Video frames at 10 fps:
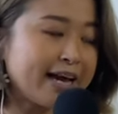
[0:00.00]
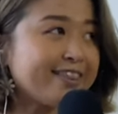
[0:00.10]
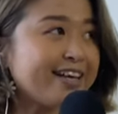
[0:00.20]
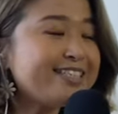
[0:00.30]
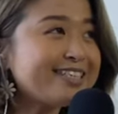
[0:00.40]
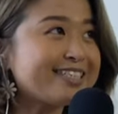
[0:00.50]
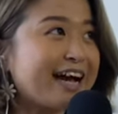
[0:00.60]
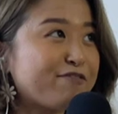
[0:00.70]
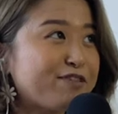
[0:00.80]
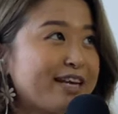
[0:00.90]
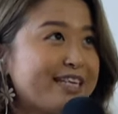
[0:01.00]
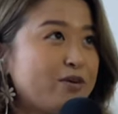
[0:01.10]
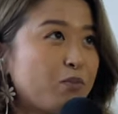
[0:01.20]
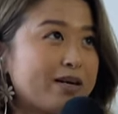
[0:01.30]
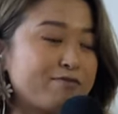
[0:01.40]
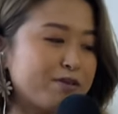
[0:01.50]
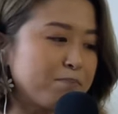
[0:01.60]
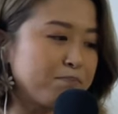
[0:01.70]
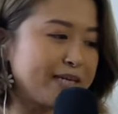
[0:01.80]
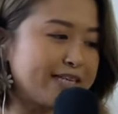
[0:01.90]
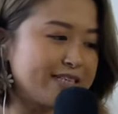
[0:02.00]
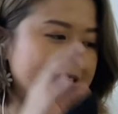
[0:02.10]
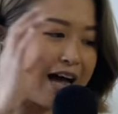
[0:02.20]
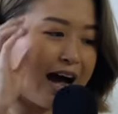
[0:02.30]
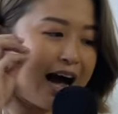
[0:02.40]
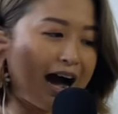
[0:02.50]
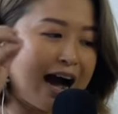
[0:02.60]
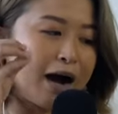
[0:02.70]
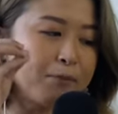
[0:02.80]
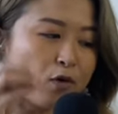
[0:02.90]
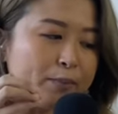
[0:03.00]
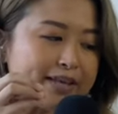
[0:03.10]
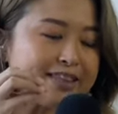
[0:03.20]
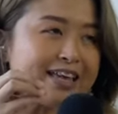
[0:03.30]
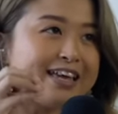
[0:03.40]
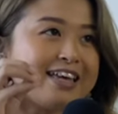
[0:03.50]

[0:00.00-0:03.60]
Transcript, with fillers: And this is definitely one of the biggest aha moment